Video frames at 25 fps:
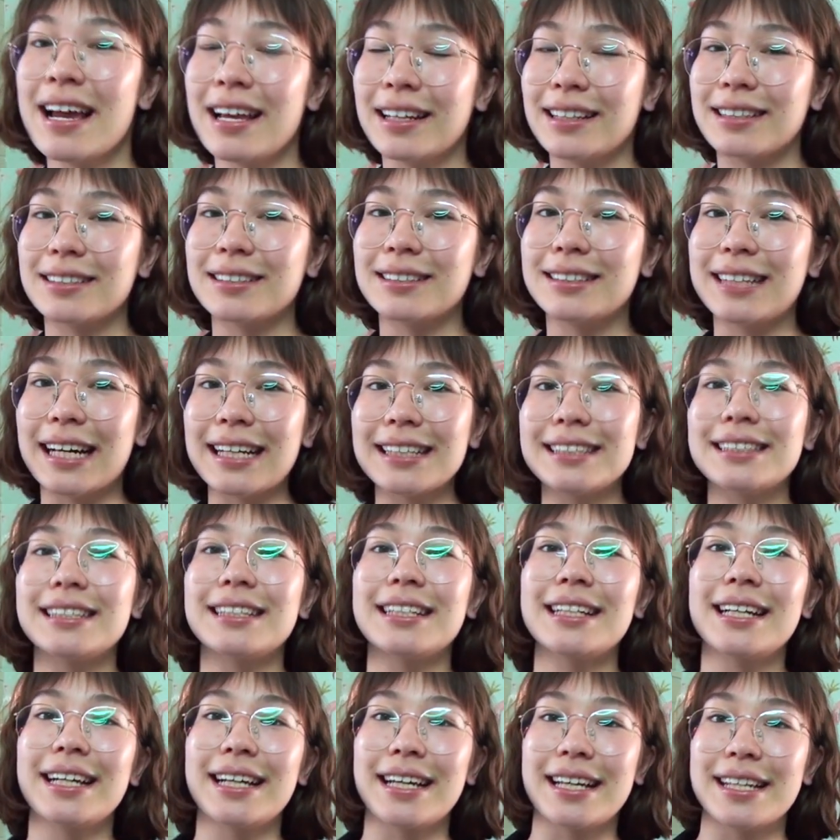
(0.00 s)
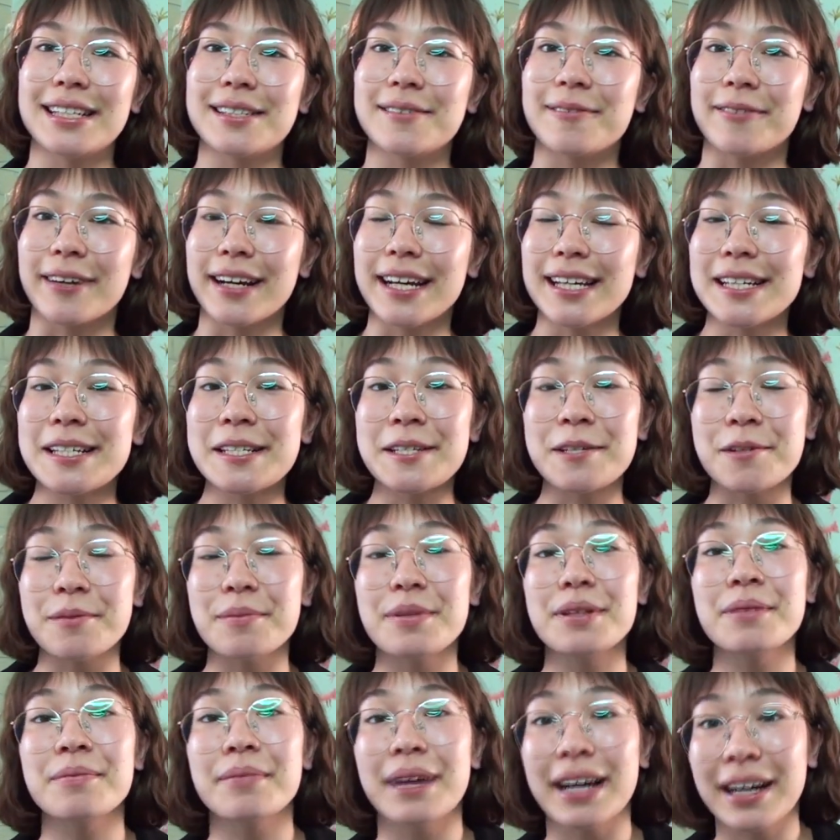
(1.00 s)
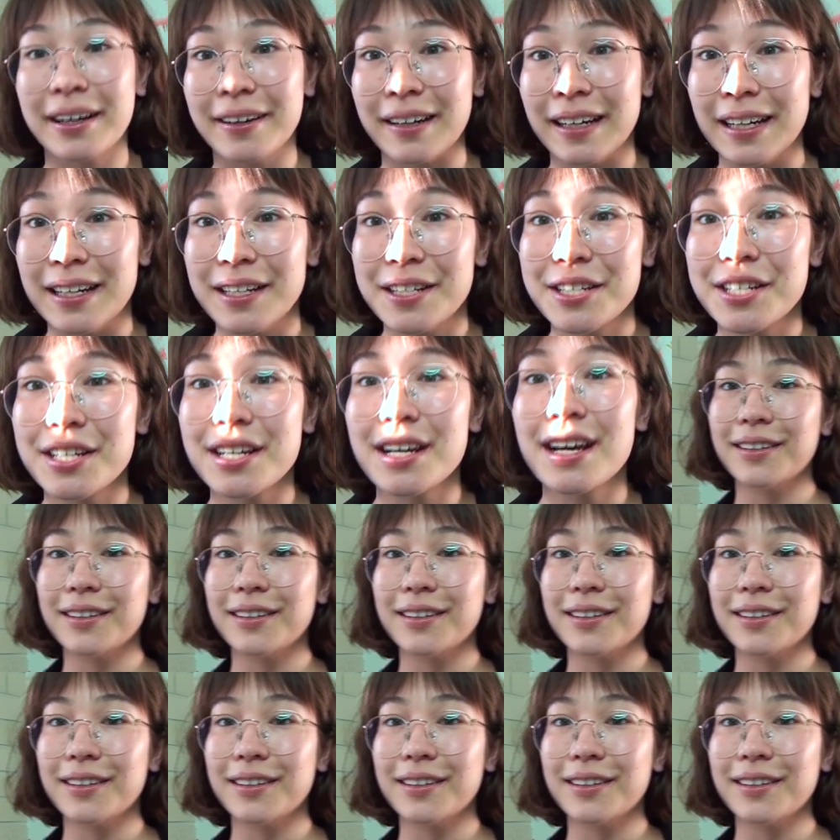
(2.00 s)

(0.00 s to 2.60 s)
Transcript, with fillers: their destiny is raised to be marriage.